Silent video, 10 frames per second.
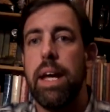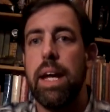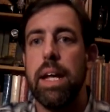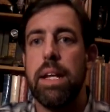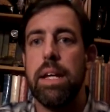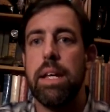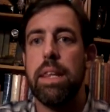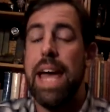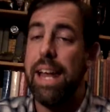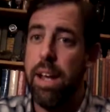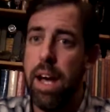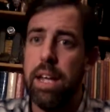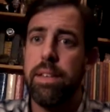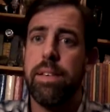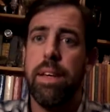that
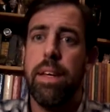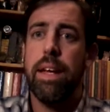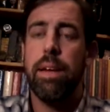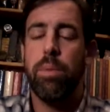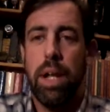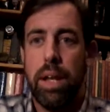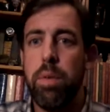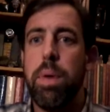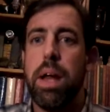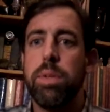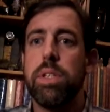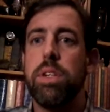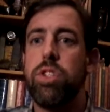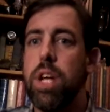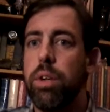night, while everybody was
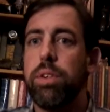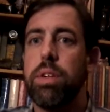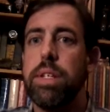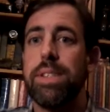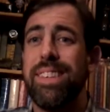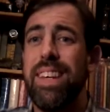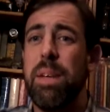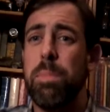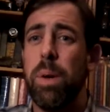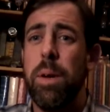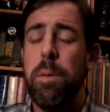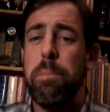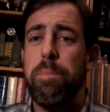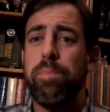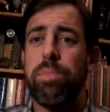in the shelter and asleep,
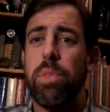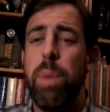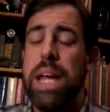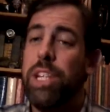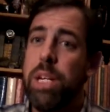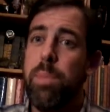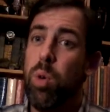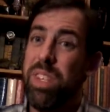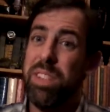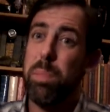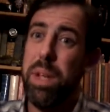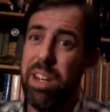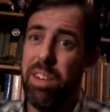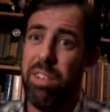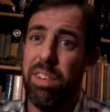Baychimo
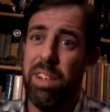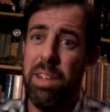disappeared.